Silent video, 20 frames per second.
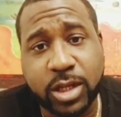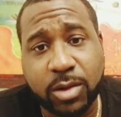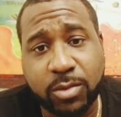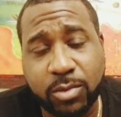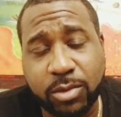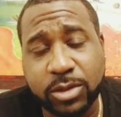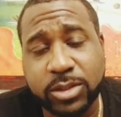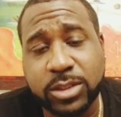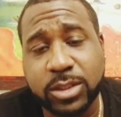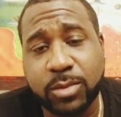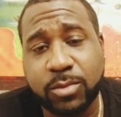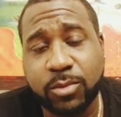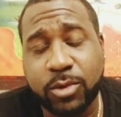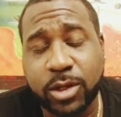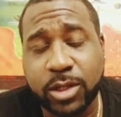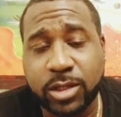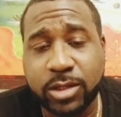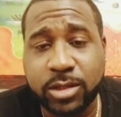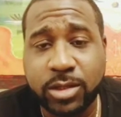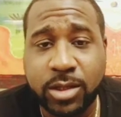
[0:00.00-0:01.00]
I want
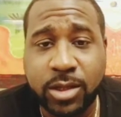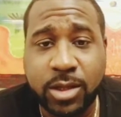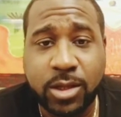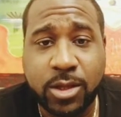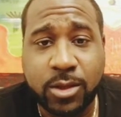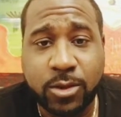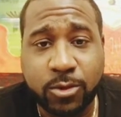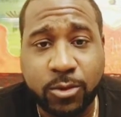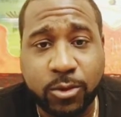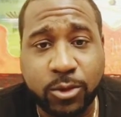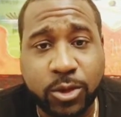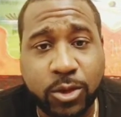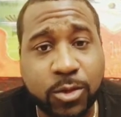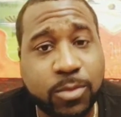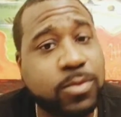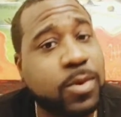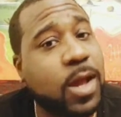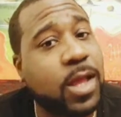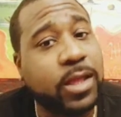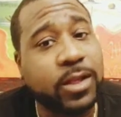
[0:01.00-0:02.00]
someone who you
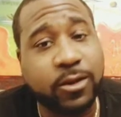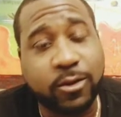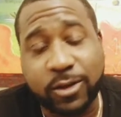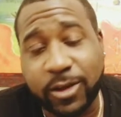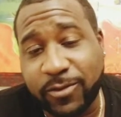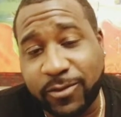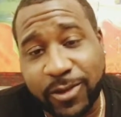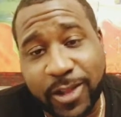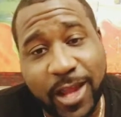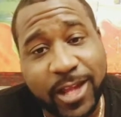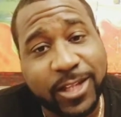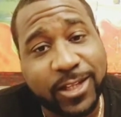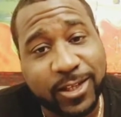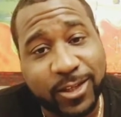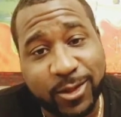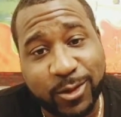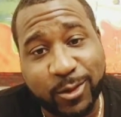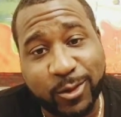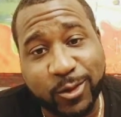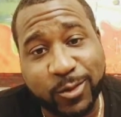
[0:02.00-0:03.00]
probably don't even like to
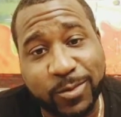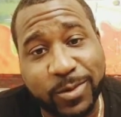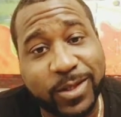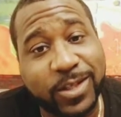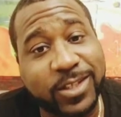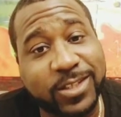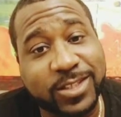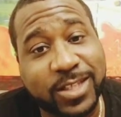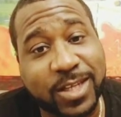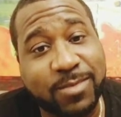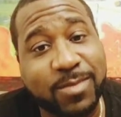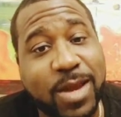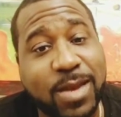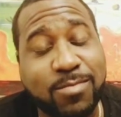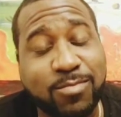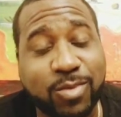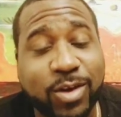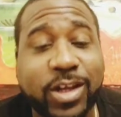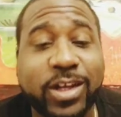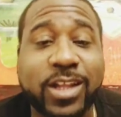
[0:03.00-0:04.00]
use because they
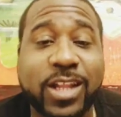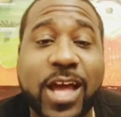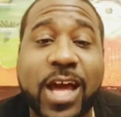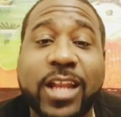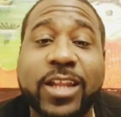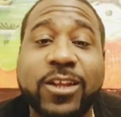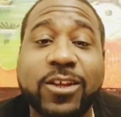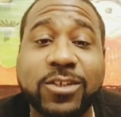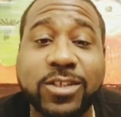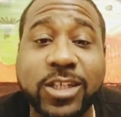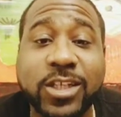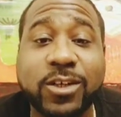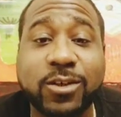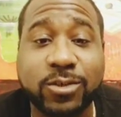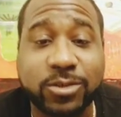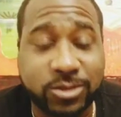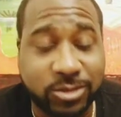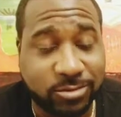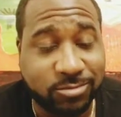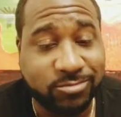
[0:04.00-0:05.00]
might break a lot of your
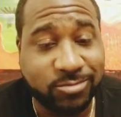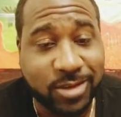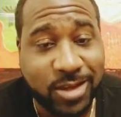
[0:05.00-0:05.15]
deals.